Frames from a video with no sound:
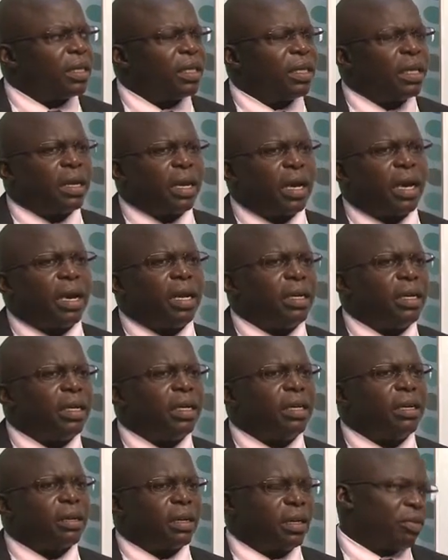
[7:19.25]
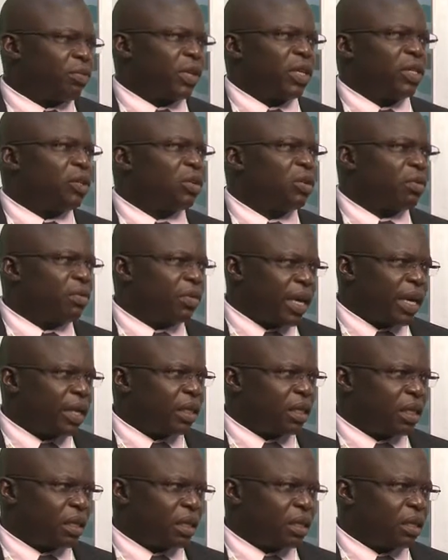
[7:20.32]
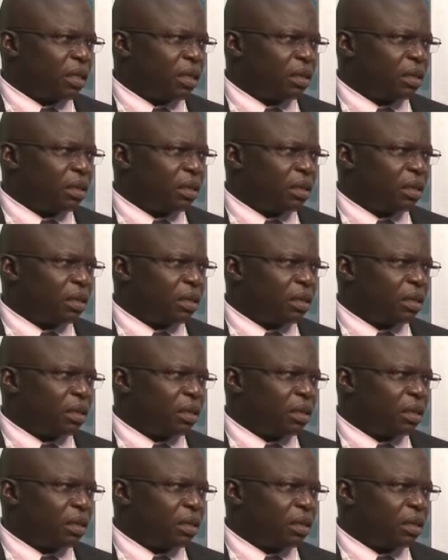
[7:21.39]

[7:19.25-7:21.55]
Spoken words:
the early ratification of that